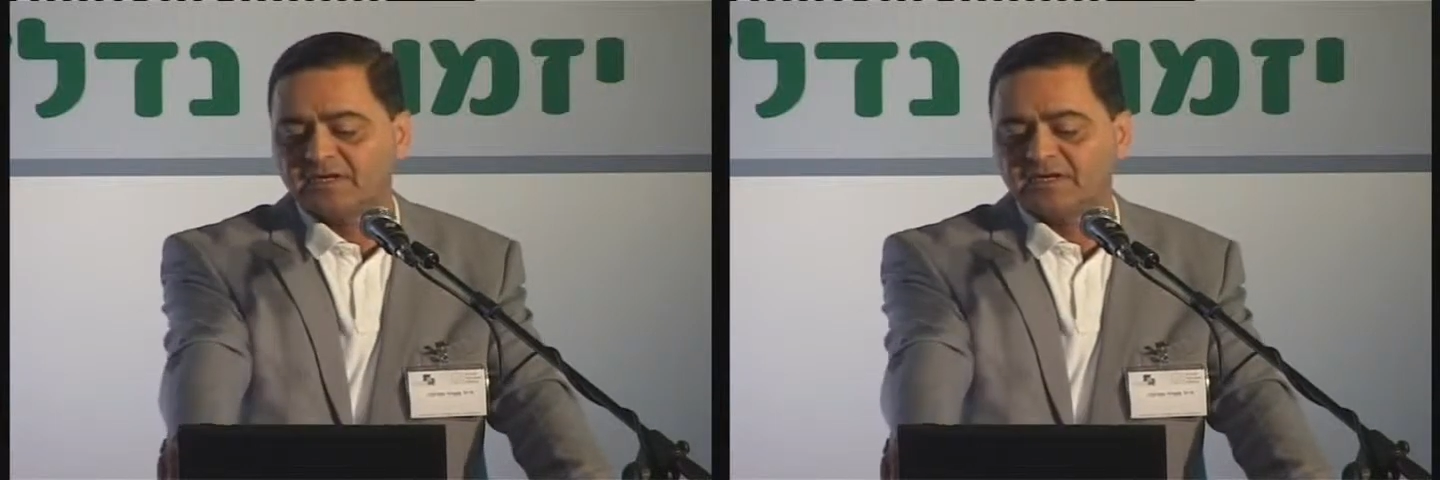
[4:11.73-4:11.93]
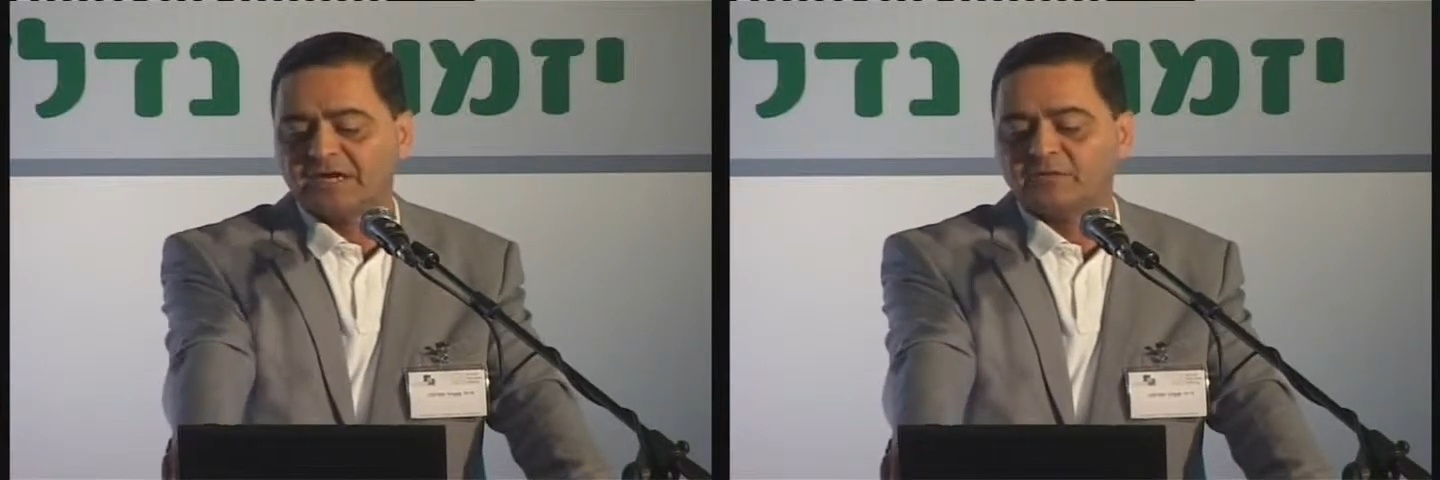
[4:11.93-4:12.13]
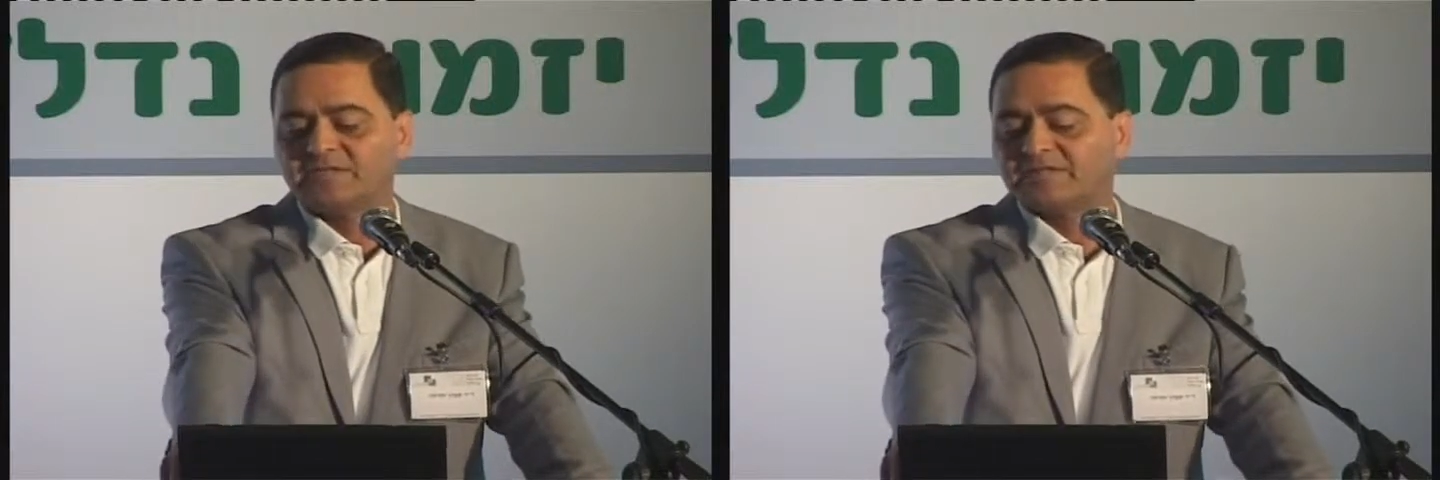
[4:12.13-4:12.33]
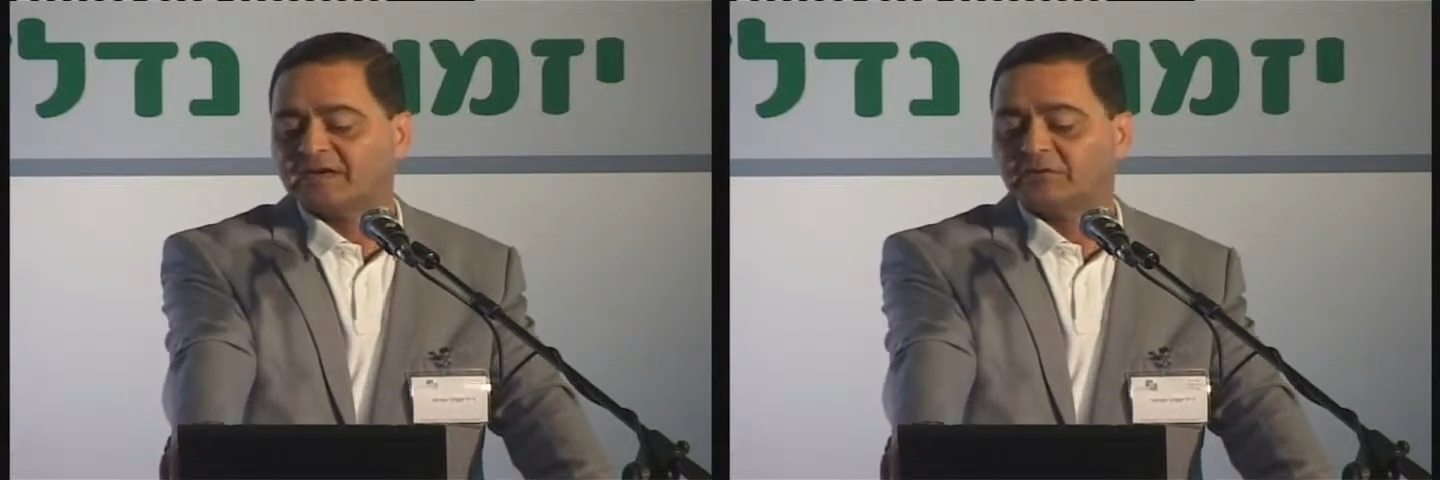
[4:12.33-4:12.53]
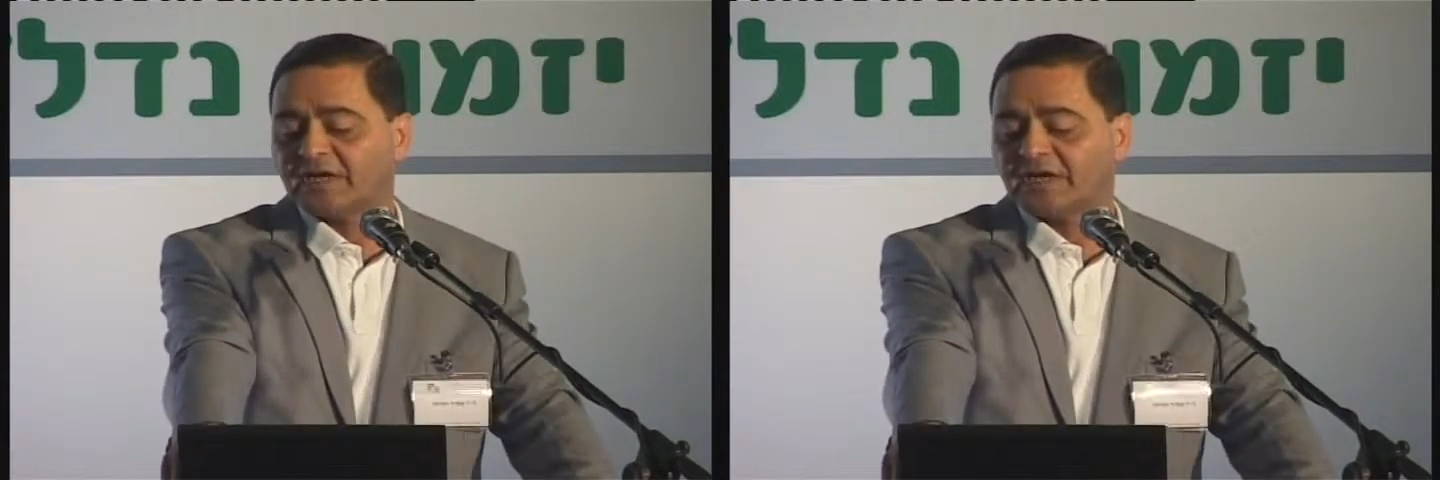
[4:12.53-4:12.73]
Now it's
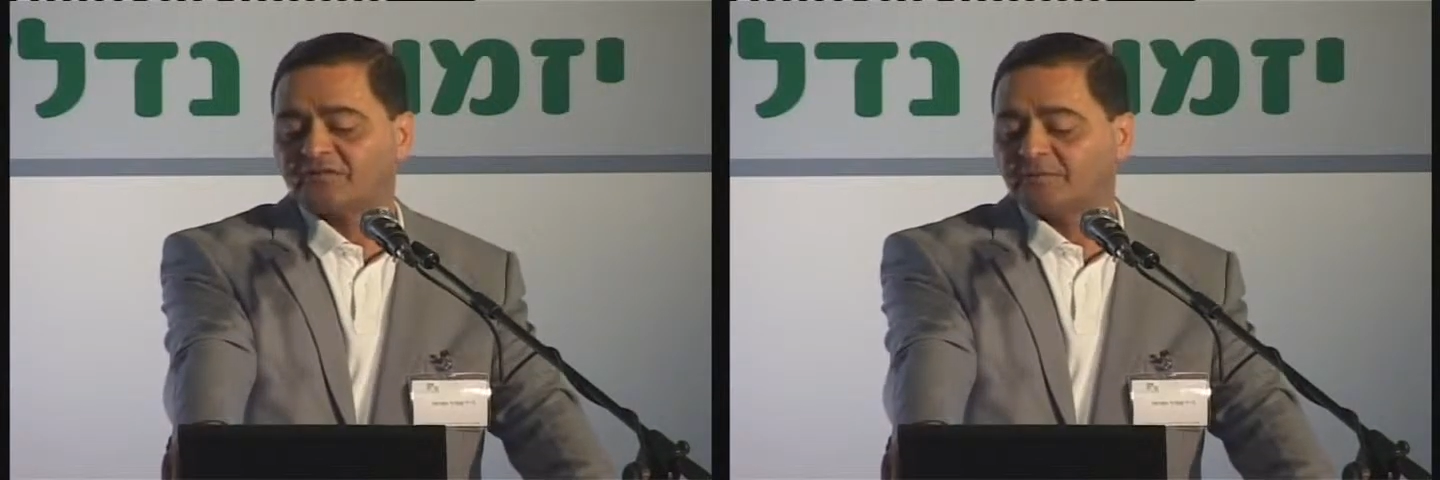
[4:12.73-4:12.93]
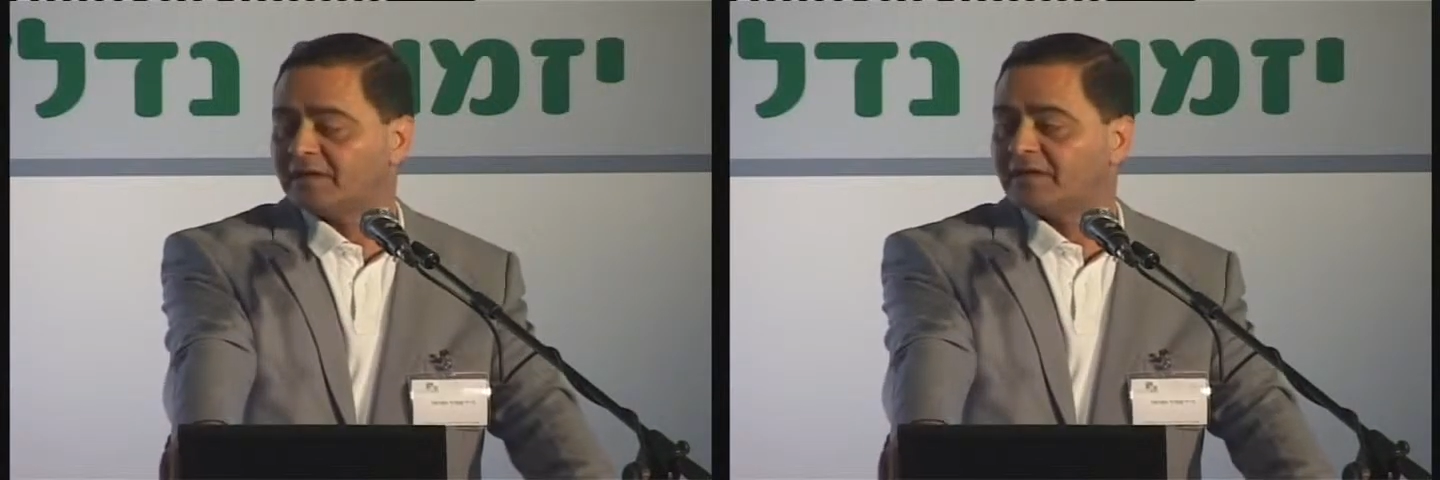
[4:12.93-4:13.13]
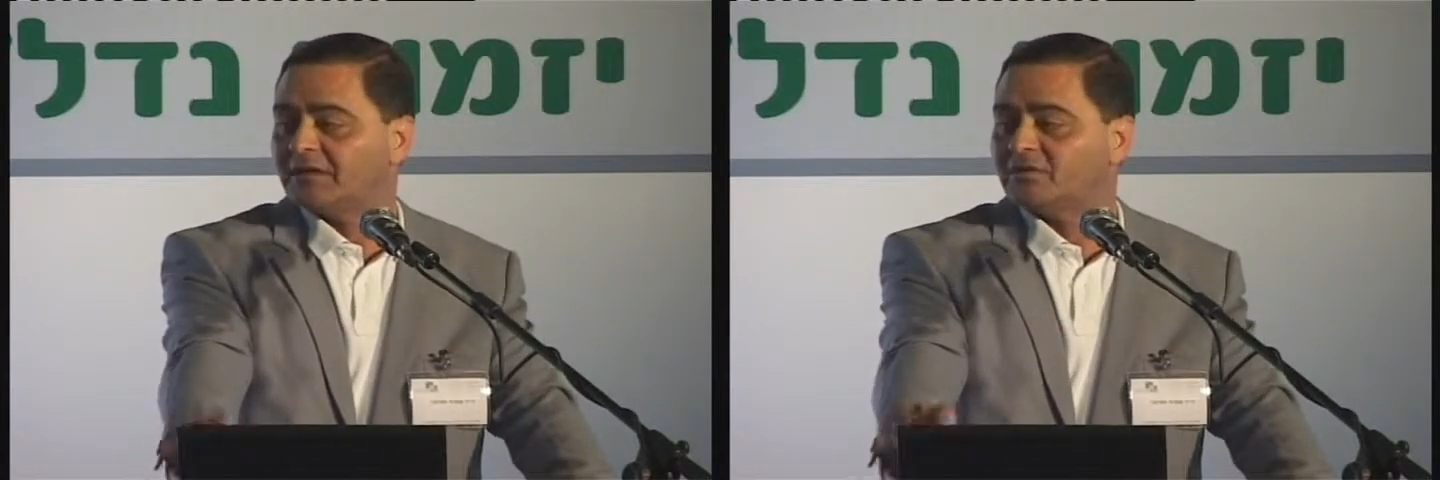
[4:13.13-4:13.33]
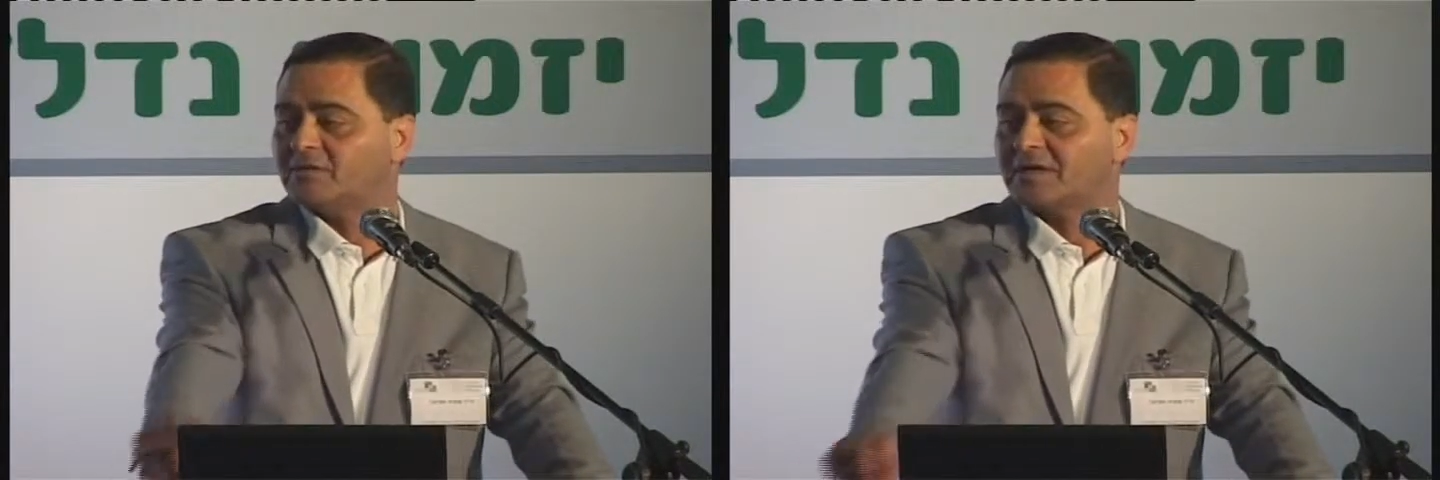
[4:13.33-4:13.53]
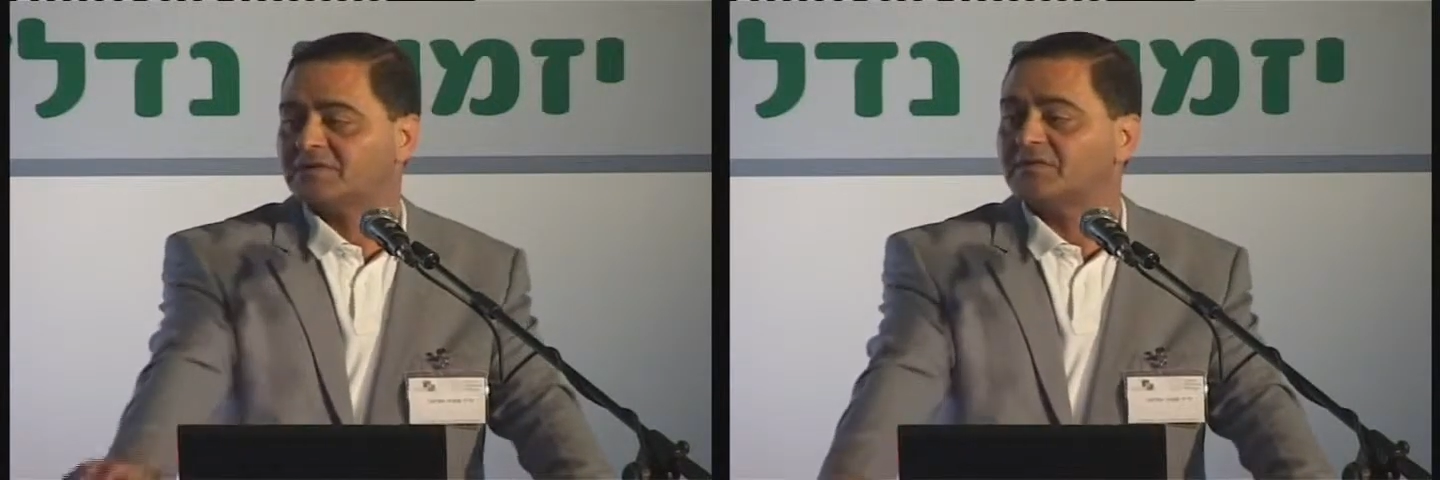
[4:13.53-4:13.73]
around $500 million in
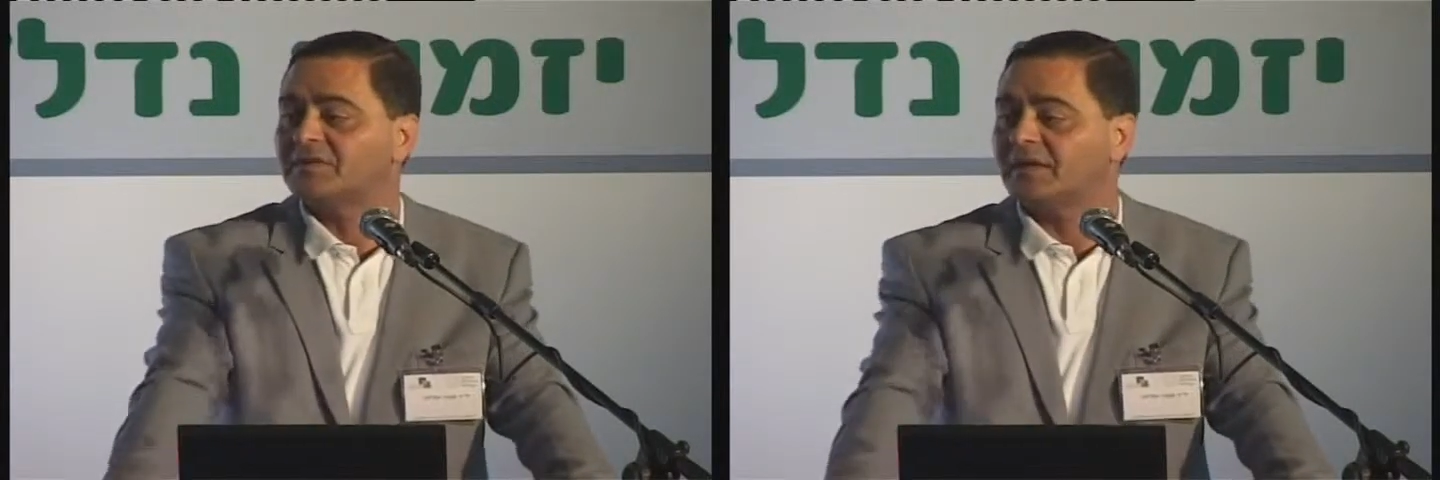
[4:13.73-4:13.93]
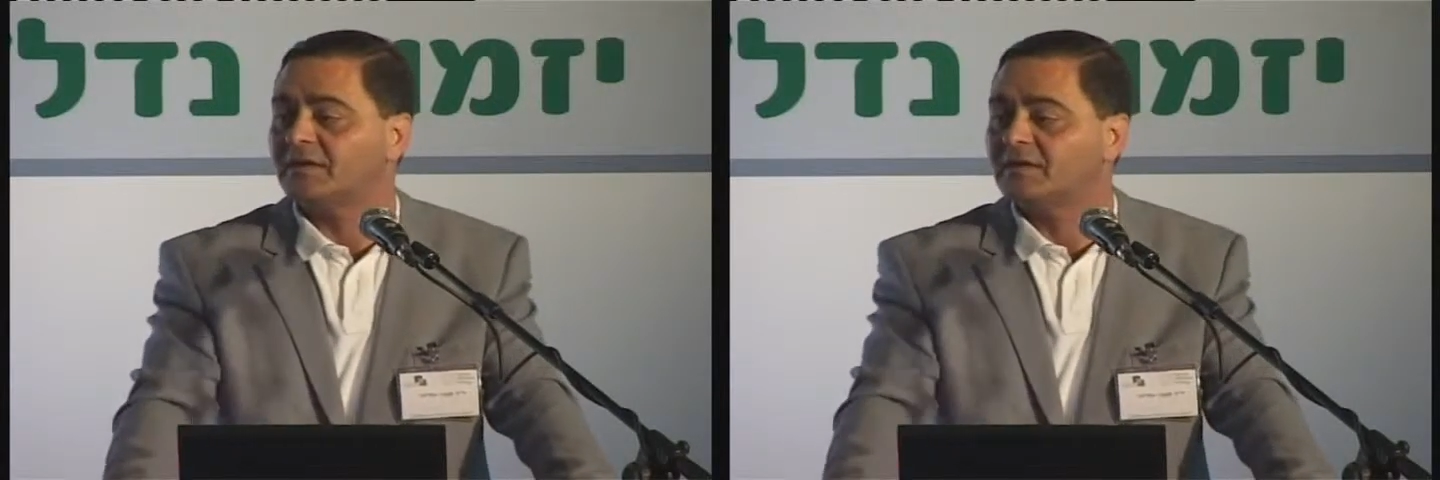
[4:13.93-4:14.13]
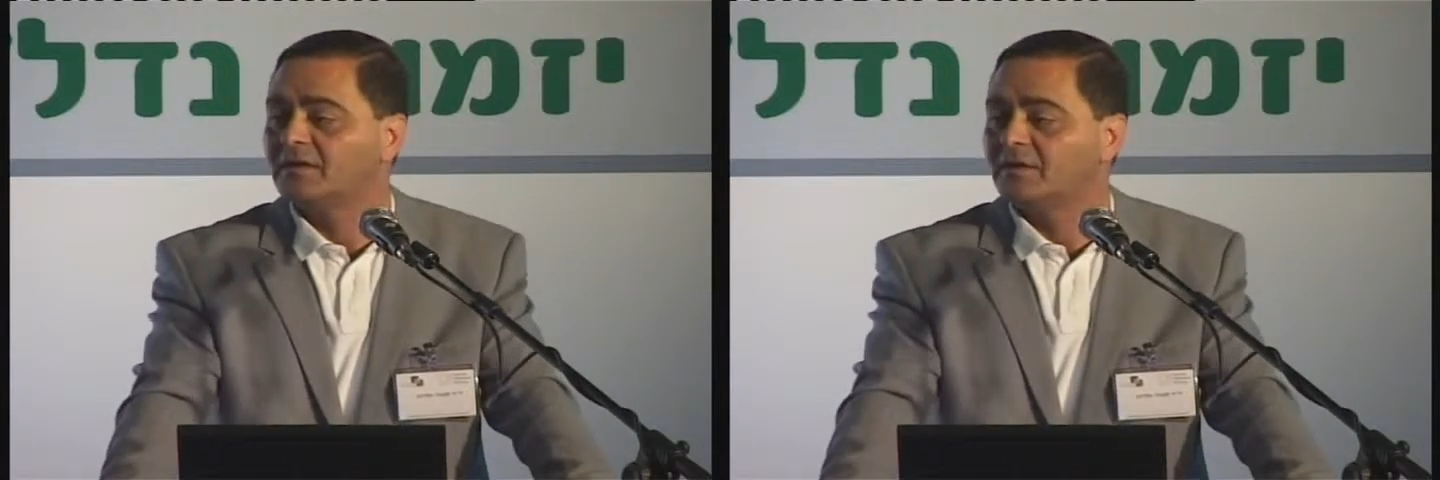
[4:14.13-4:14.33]
2010.